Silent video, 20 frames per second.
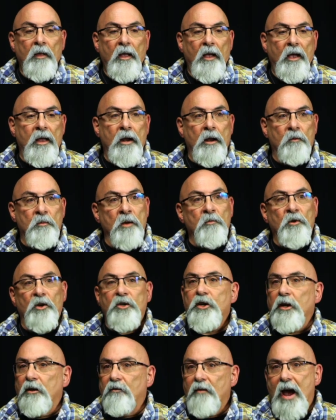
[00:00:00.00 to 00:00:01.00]
and I remember
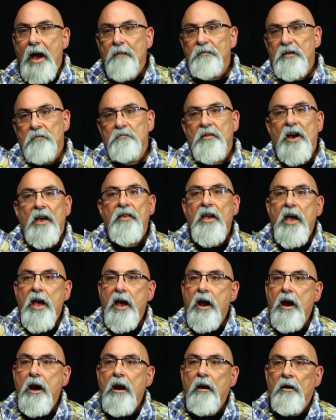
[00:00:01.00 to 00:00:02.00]
she grabbed him by the
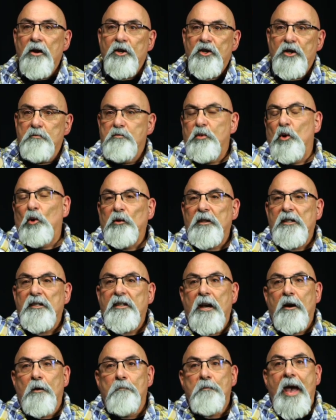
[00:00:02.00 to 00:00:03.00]
hair and she pulled his
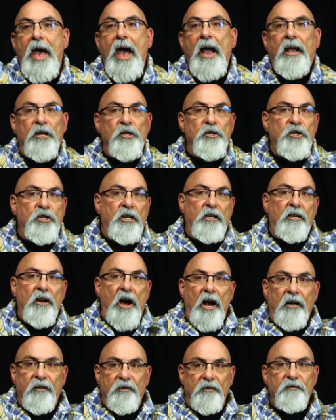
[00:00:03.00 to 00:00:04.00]
hair back as she
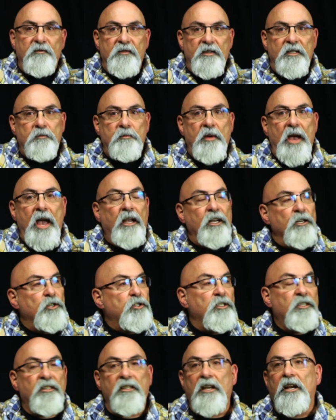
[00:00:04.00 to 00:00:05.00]
cocked her fist back, and
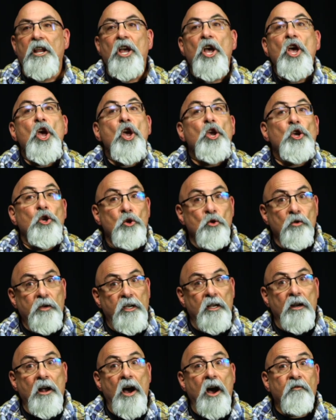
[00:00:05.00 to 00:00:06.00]
she said, you
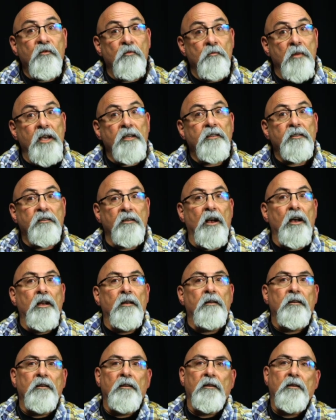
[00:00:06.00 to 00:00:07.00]
get off my
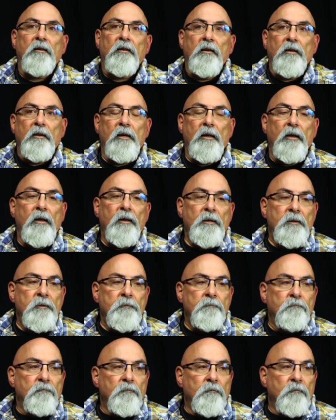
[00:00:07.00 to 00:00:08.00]
son.
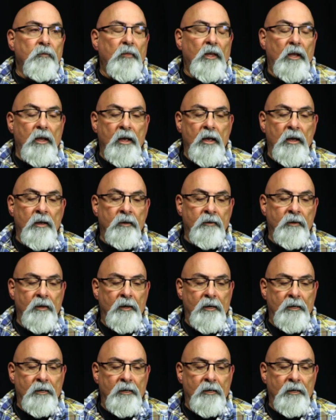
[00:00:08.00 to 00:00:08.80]
And,